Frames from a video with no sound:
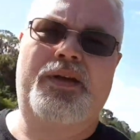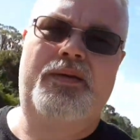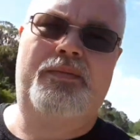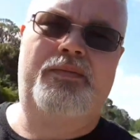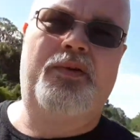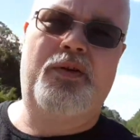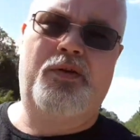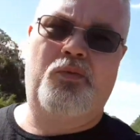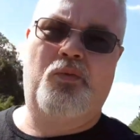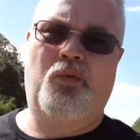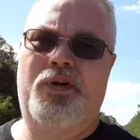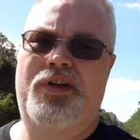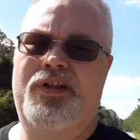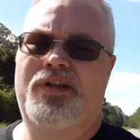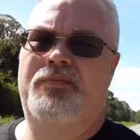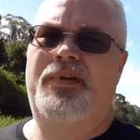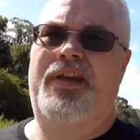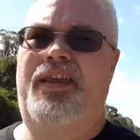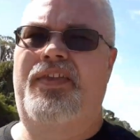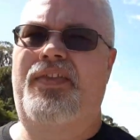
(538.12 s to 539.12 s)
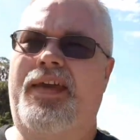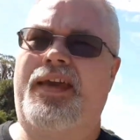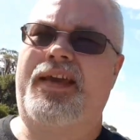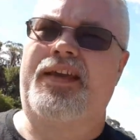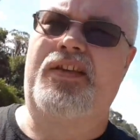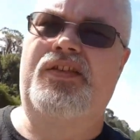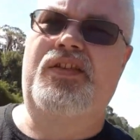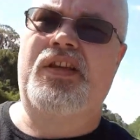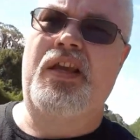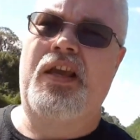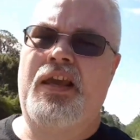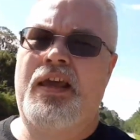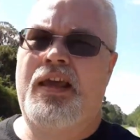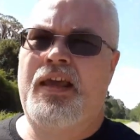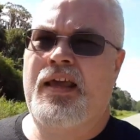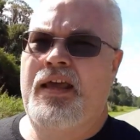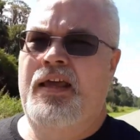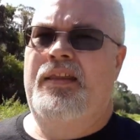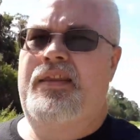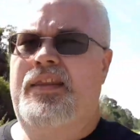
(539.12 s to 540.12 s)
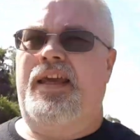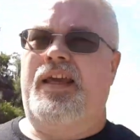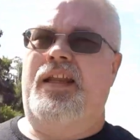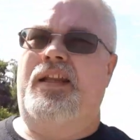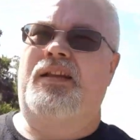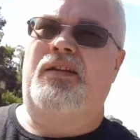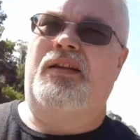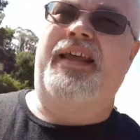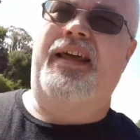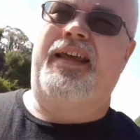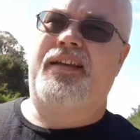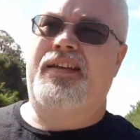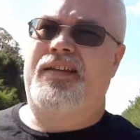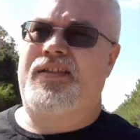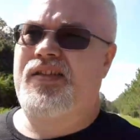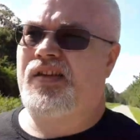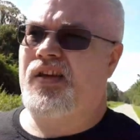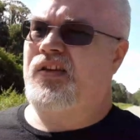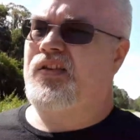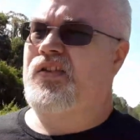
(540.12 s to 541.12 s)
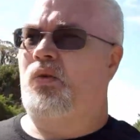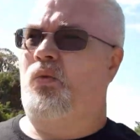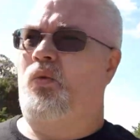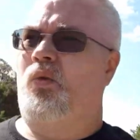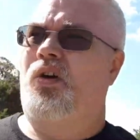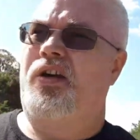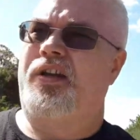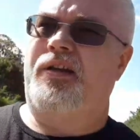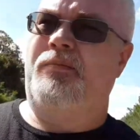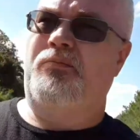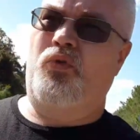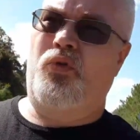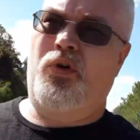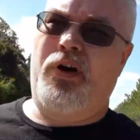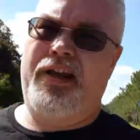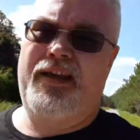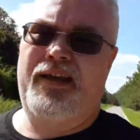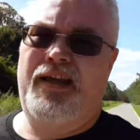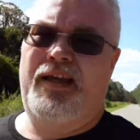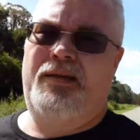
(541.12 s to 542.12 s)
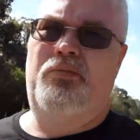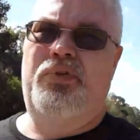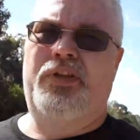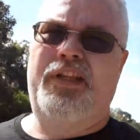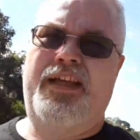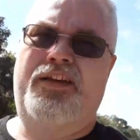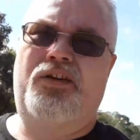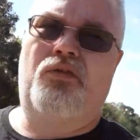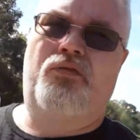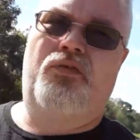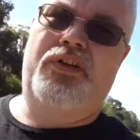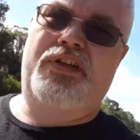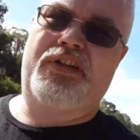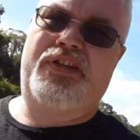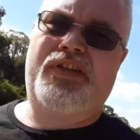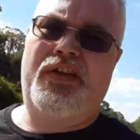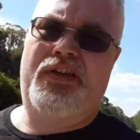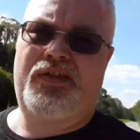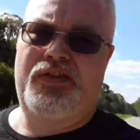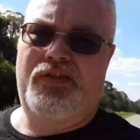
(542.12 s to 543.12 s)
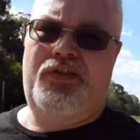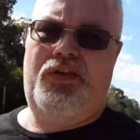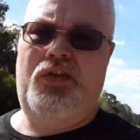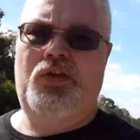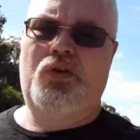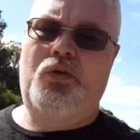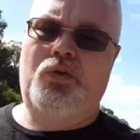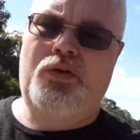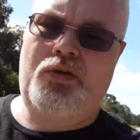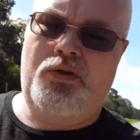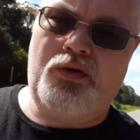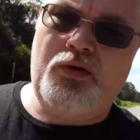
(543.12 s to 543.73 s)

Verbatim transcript: it, but one of the big things that led in season one and, bled, and bled over into season two